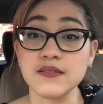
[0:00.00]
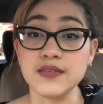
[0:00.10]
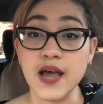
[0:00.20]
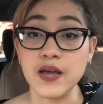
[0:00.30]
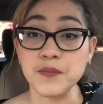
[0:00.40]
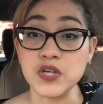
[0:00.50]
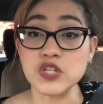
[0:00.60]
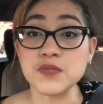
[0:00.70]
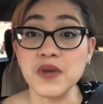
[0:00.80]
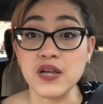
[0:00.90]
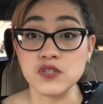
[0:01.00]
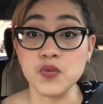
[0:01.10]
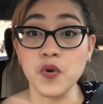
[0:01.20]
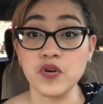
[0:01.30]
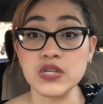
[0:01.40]
that because
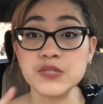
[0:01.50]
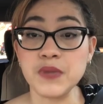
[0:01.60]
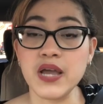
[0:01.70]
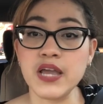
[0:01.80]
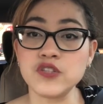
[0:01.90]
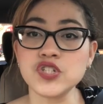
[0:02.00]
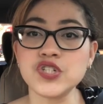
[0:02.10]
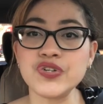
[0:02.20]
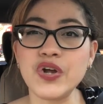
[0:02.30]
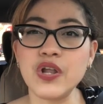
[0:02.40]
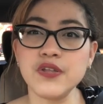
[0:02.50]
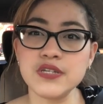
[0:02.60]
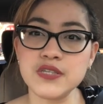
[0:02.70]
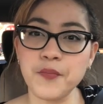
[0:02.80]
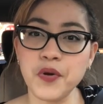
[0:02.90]
tomorrow is my
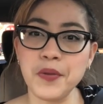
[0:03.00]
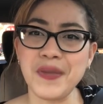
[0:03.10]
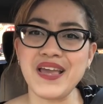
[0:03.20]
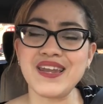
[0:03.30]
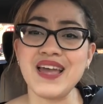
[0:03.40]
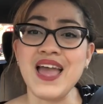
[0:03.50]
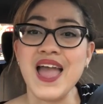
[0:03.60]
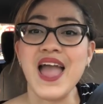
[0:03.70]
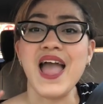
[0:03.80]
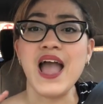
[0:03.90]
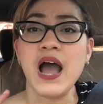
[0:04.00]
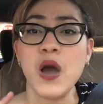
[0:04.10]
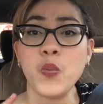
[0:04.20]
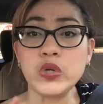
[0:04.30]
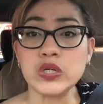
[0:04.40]
endocrinologist appointment,
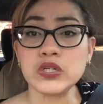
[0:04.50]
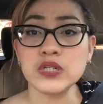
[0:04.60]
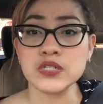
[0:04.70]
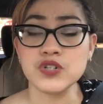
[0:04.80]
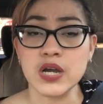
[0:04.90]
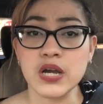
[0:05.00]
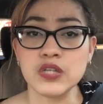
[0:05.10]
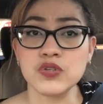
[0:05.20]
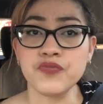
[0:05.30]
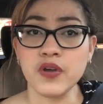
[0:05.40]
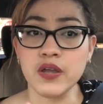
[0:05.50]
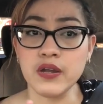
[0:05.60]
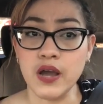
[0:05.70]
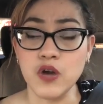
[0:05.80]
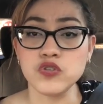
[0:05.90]
we're gonna try to
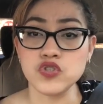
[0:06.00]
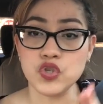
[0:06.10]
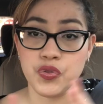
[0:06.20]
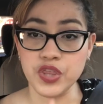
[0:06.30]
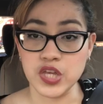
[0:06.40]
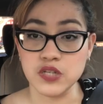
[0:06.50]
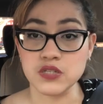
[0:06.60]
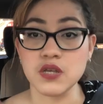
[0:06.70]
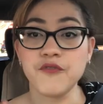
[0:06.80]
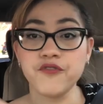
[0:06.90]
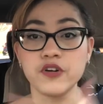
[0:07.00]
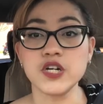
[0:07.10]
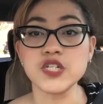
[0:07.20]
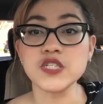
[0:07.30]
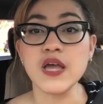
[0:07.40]
find out 2 things.
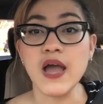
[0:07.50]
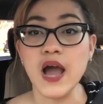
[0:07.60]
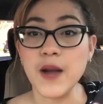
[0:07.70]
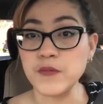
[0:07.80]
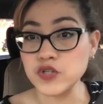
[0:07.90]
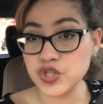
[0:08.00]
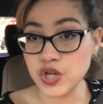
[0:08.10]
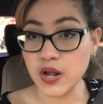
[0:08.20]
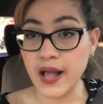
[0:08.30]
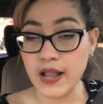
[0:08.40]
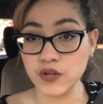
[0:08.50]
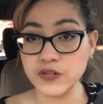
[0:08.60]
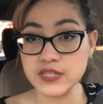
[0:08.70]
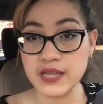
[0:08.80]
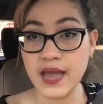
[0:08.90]
First, how much
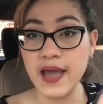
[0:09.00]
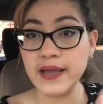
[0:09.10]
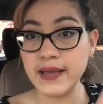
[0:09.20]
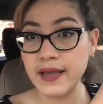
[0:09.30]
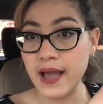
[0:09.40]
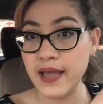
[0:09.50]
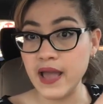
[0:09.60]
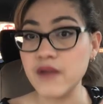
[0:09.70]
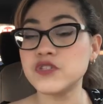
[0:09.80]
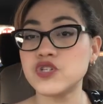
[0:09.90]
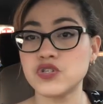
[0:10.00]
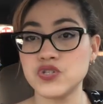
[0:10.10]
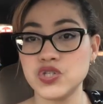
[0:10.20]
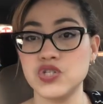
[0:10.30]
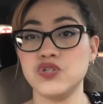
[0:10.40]
calories I have to
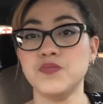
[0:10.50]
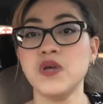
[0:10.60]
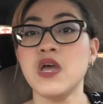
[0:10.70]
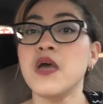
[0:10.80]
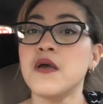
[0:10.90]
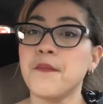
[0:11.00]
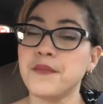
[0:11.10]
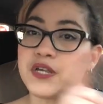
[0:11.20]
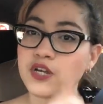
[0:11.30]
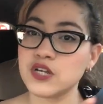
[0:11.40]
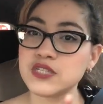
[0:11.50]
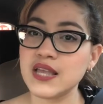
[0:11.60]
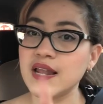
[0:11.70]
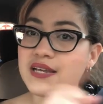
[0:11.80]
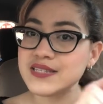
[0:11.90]
consume, because
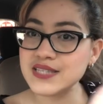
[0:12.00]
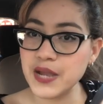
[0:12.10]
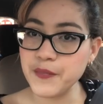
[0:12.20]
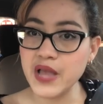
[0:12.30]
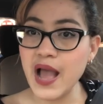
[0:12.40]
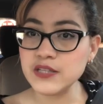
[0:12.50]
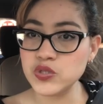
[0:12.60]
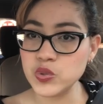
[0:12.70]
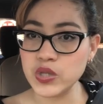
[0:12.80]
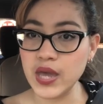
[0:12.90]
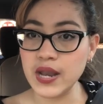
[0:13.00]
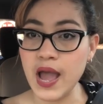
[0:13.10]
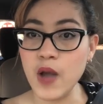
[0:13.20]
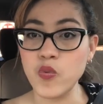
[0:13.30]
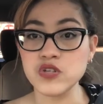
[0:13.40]
the last time I do that
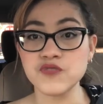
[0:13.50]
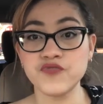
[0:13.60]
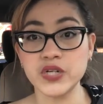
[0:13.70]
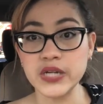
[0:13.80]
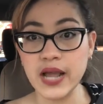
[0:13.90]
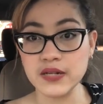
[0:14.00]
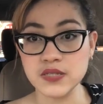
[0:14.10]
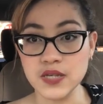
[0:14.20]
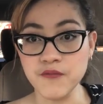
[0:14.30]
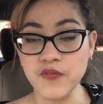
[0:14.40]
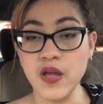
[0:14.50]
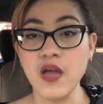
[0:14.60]
I was very active.